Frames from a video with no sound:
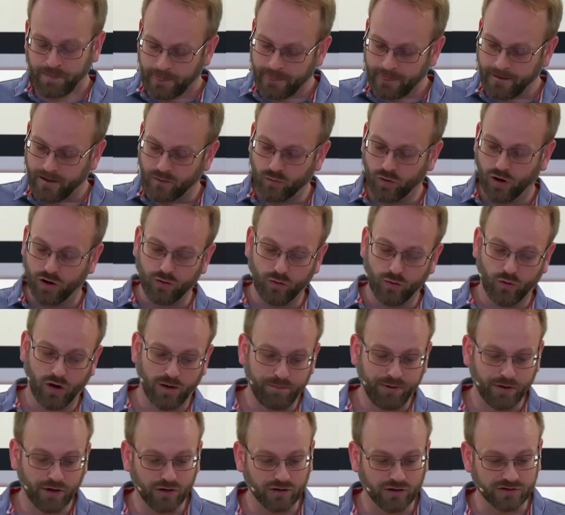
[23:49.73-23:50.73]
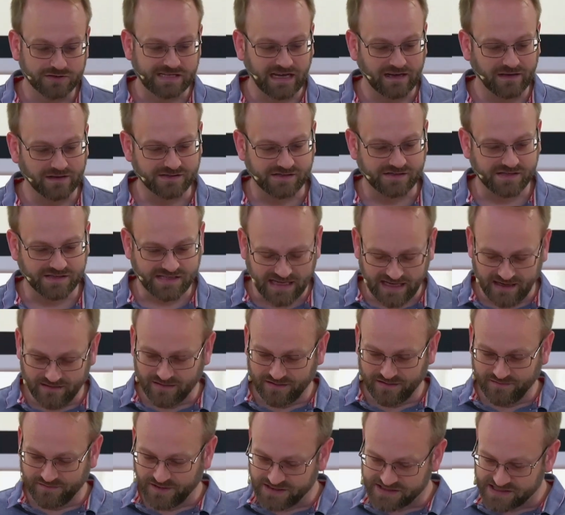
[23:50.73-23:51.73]
What Paul tells us here
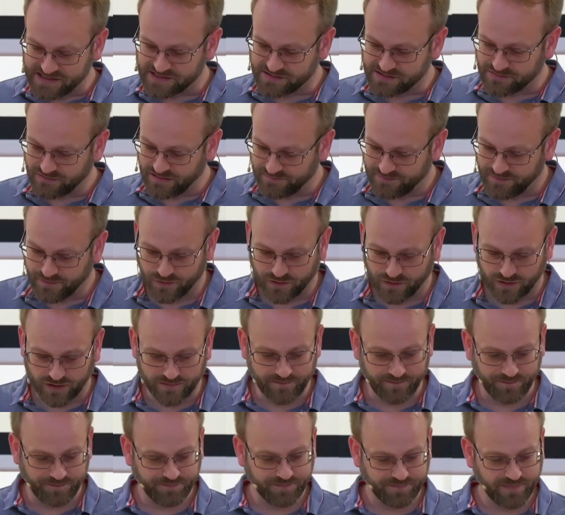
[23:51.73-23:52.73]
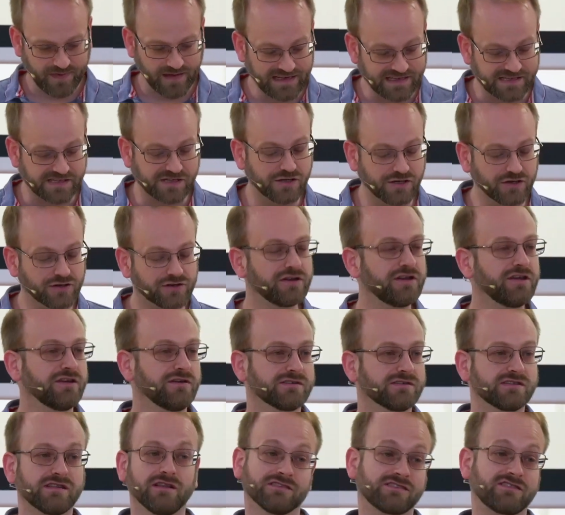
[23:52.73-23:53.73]
in verses 3 and 4 is good
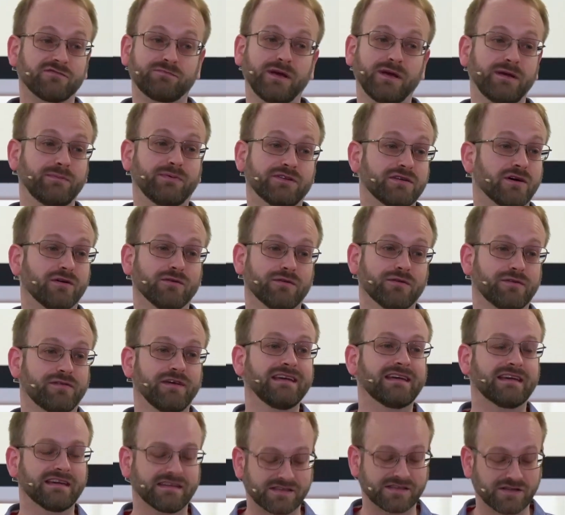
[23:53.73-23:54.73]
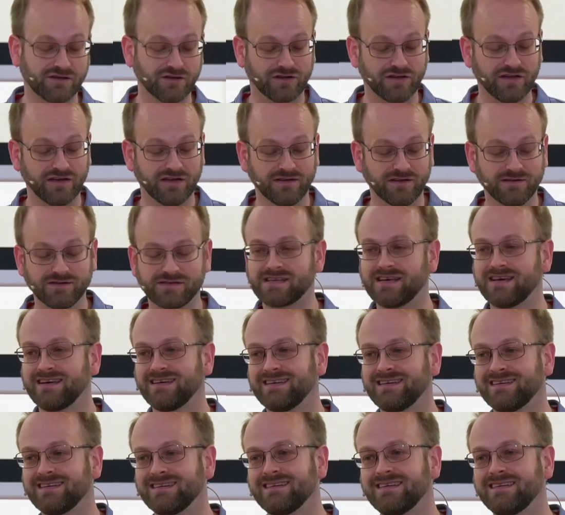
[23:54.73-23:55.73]
news. Lots of people don't think it's good news
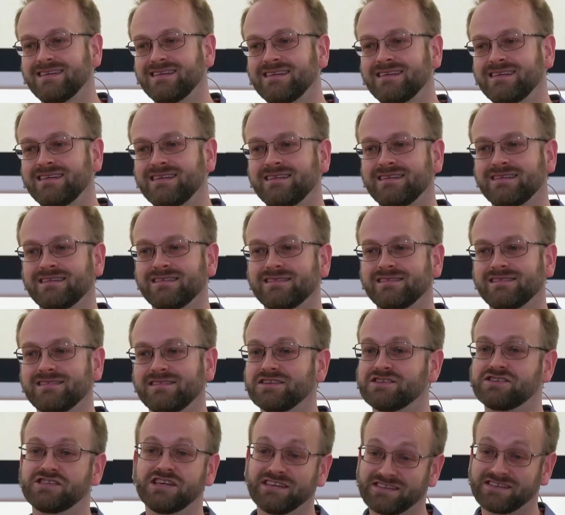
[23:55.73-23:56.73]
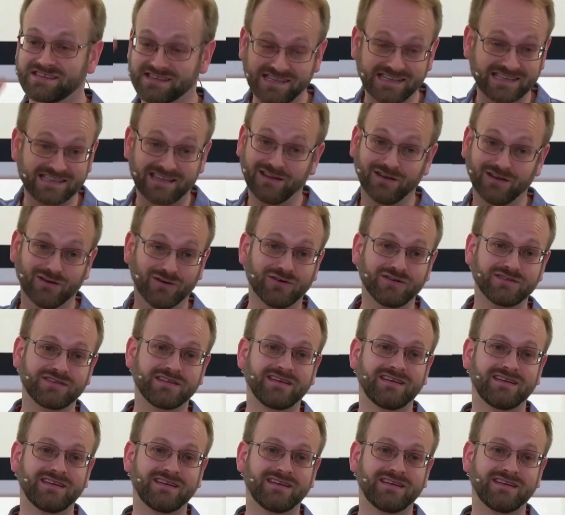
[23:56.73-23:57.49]
that Jesus is Lord.